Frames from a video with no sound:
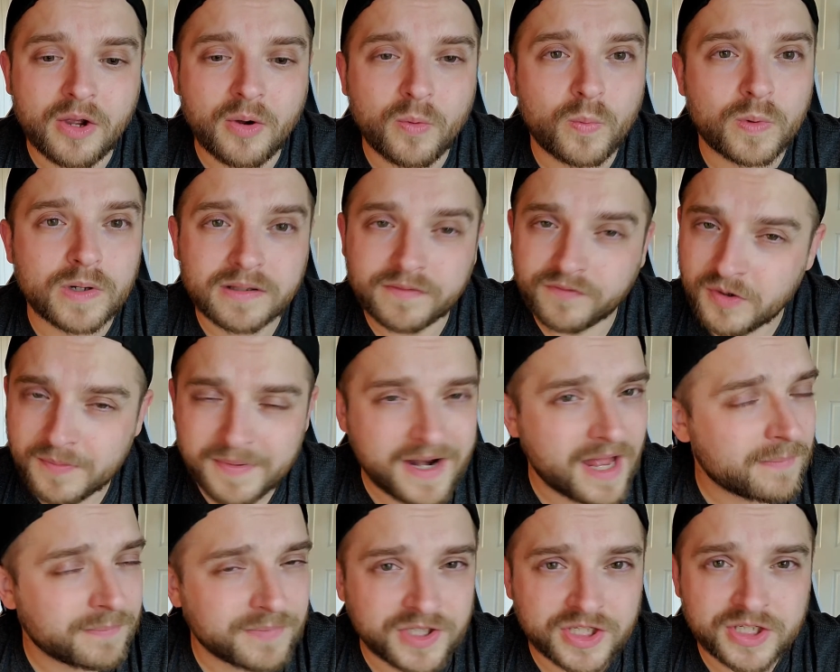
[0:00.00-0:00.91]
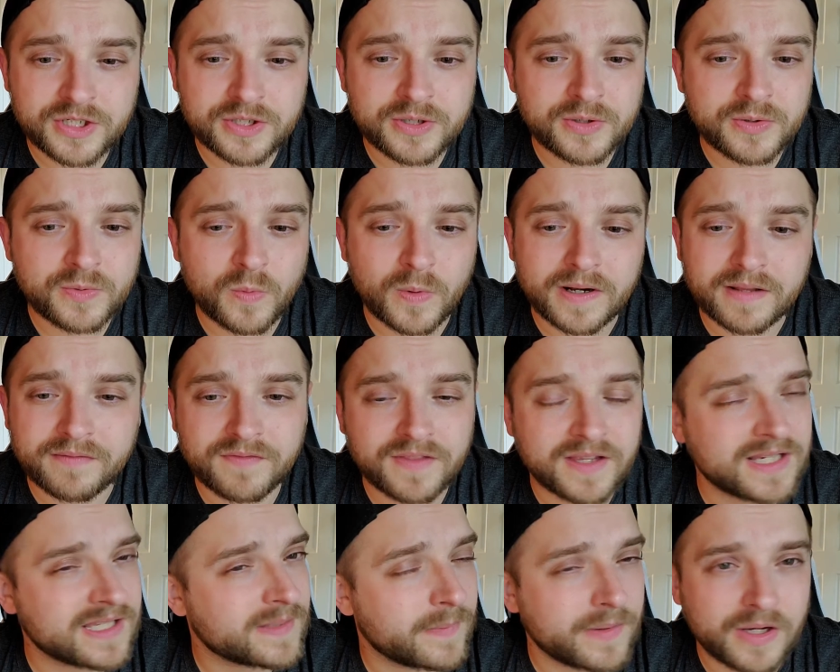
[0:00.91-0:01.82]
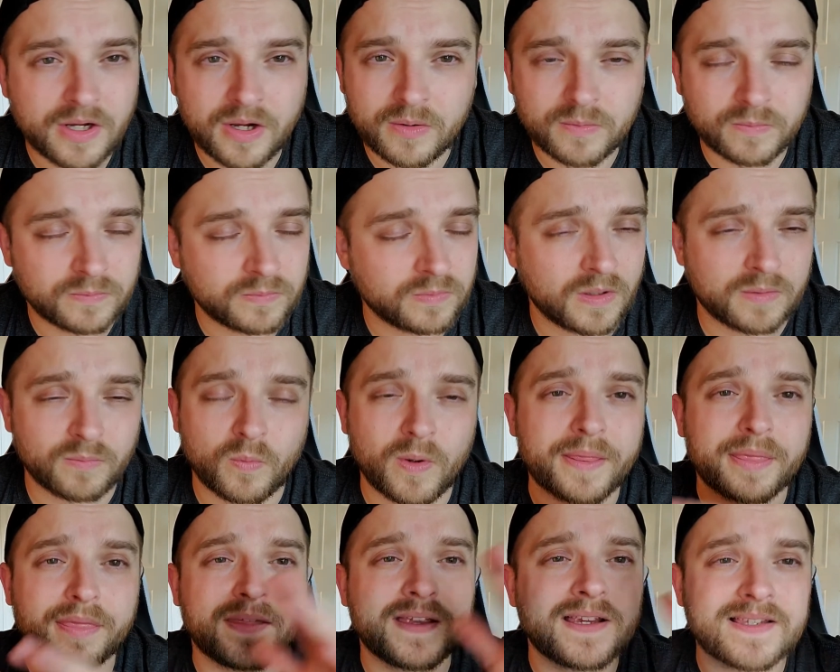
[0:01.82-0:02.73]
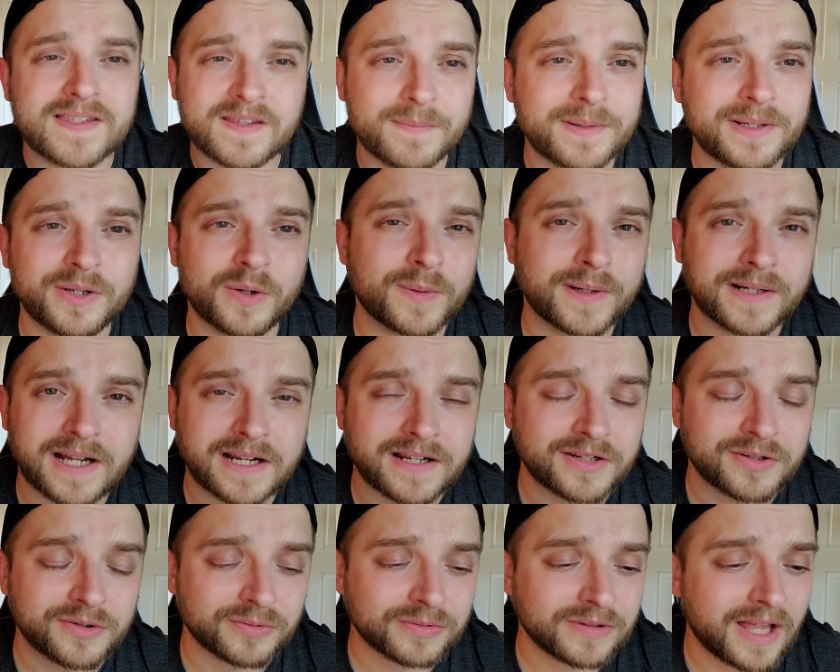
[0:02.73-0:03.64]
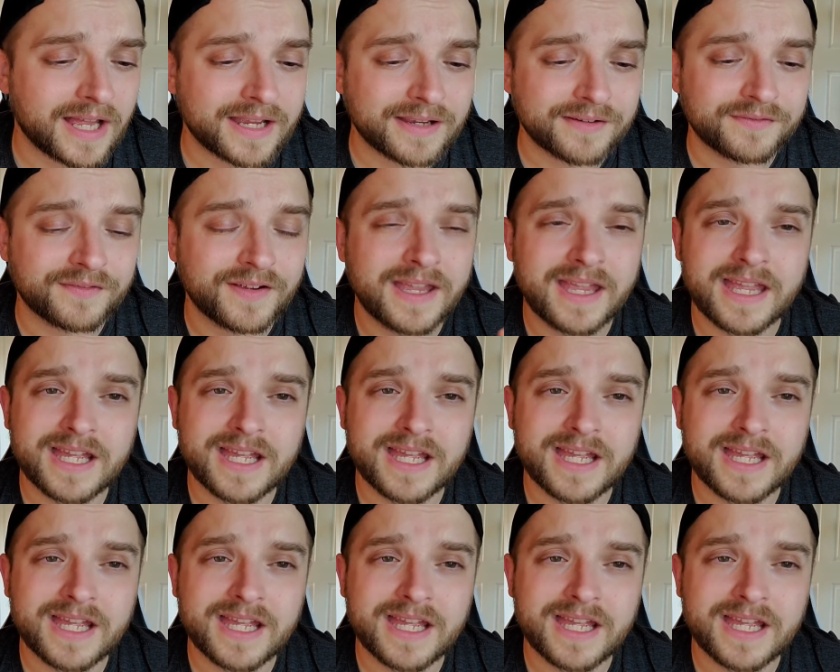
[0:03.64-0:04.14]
What have you been up to? What have things been go? What, things have been going on in your life?